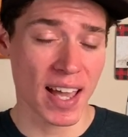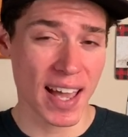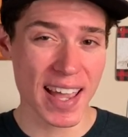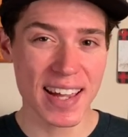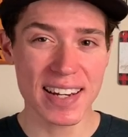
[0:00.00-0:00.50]

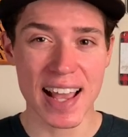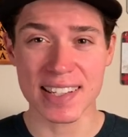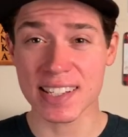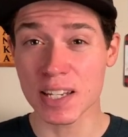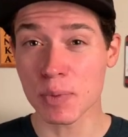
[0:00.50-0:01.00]
And at
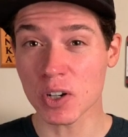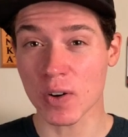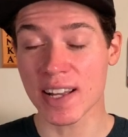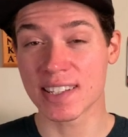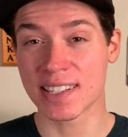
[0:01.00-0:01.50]
steeper
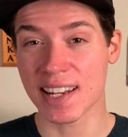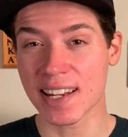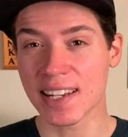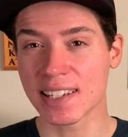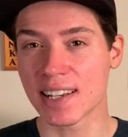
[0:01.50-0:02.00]
grades,
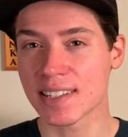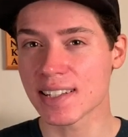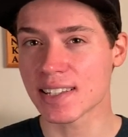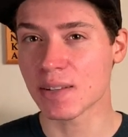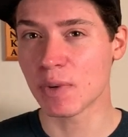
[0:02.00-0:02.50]
standing doesn't seem